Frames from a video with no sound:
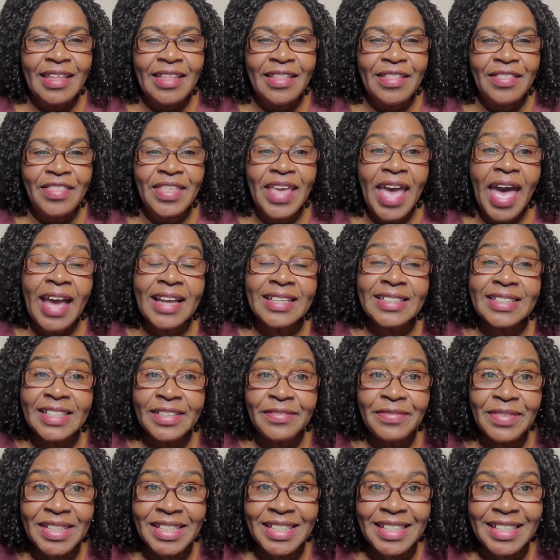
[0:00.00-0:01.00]
The
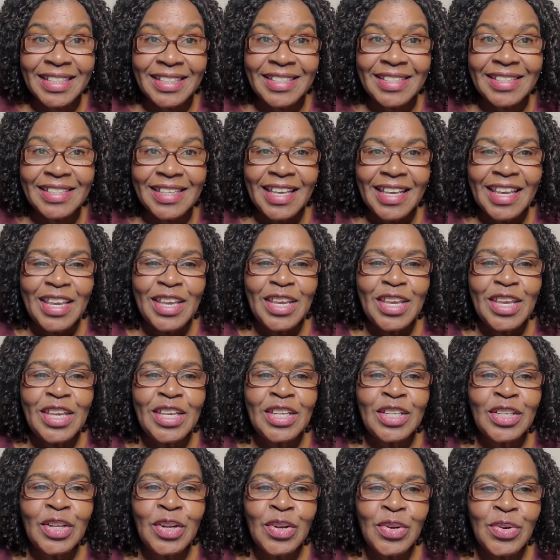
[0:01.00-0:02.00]
activities
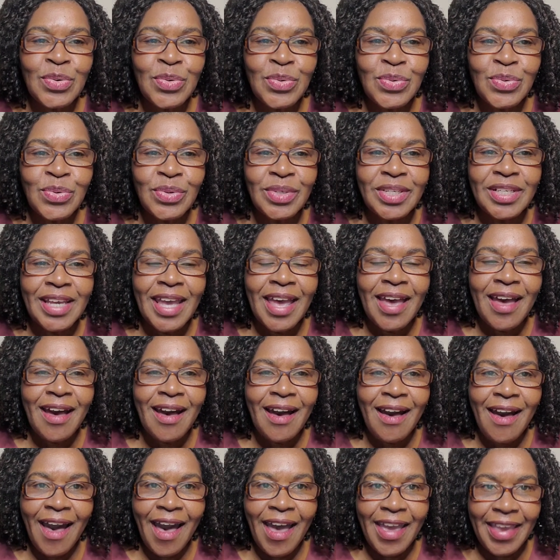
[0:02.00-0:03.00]
include
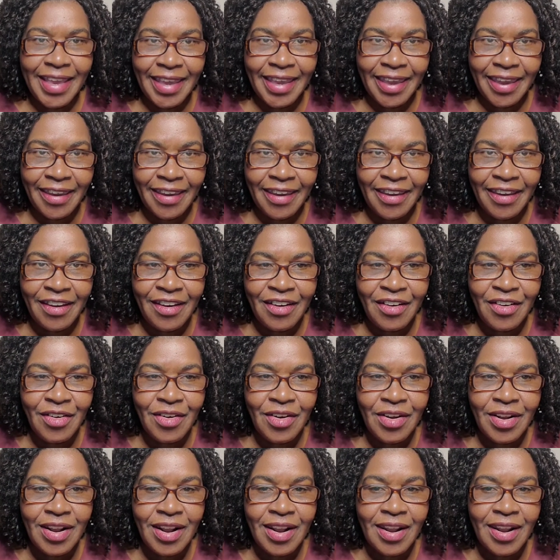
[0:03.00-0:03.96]
eye care